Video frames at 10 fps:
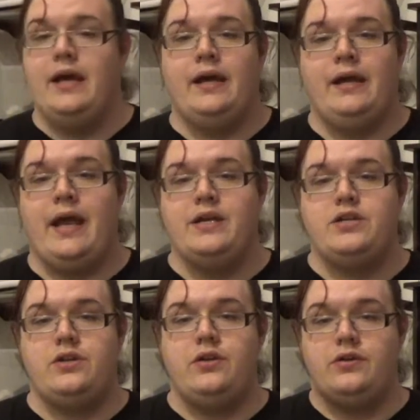In
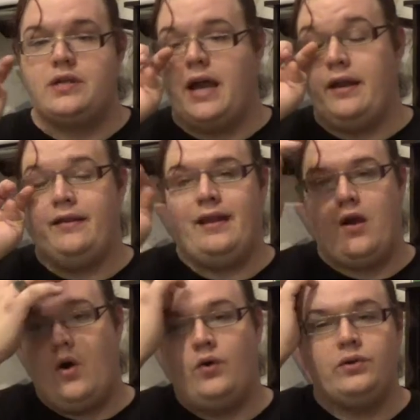case you use any of
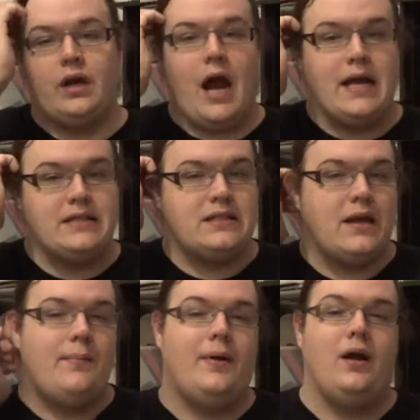the older
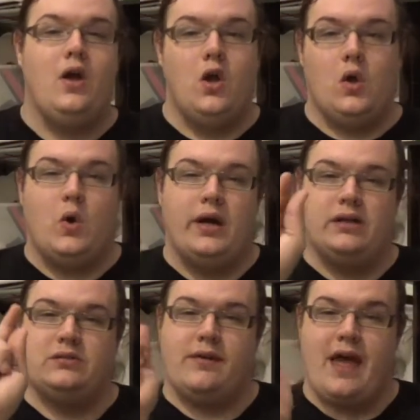Isub
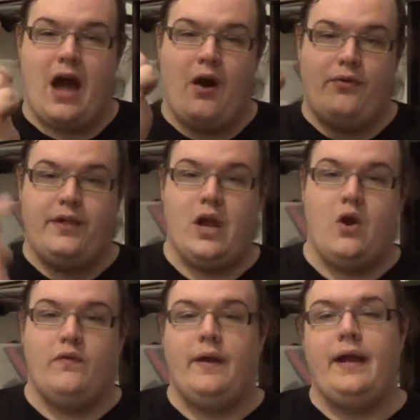coils without the
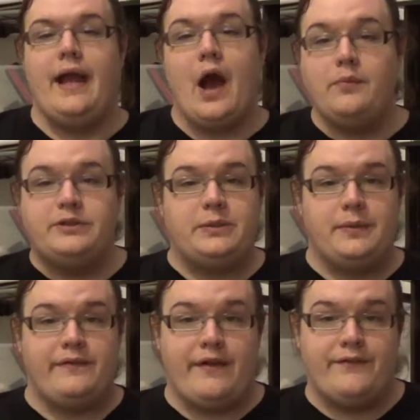O-ring, it helps to
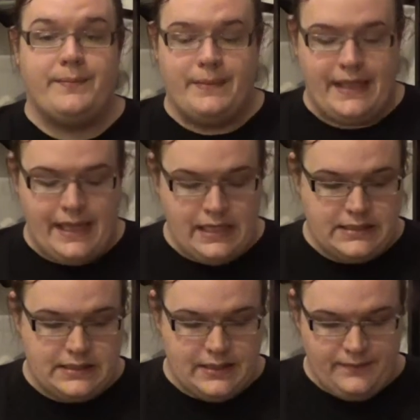prevent from
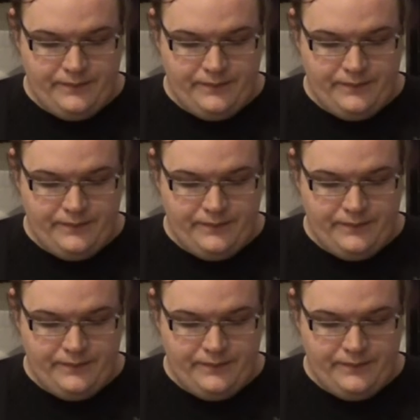leaks.